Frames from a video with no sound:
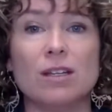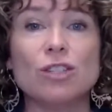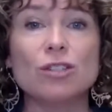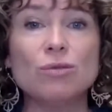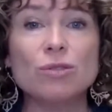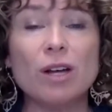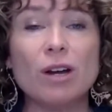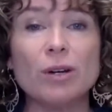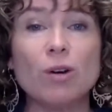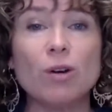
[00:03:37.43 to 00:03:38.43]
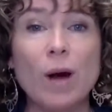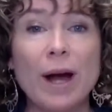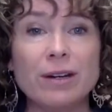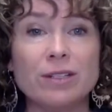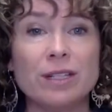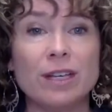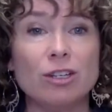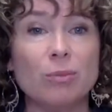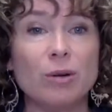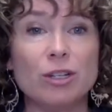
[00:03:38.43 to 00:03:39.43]
Schools are required to get
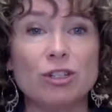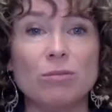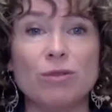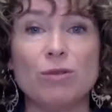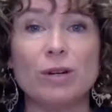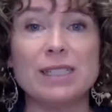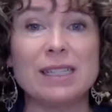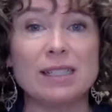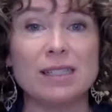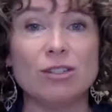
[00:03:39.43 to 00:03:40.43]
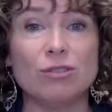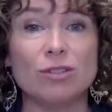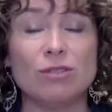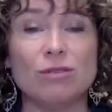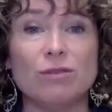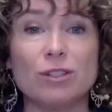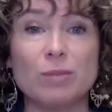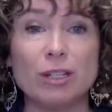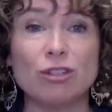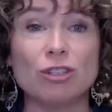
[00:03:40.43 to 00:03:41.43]
your permission before assessing your student for
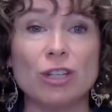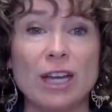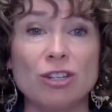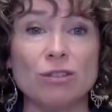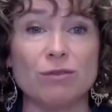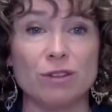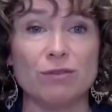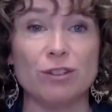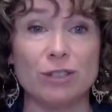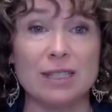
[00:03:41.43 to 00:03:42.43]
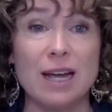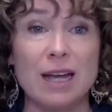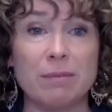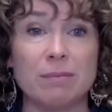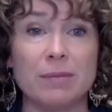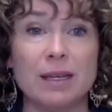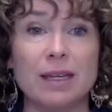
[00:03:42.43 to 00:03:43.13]
special education for the first time.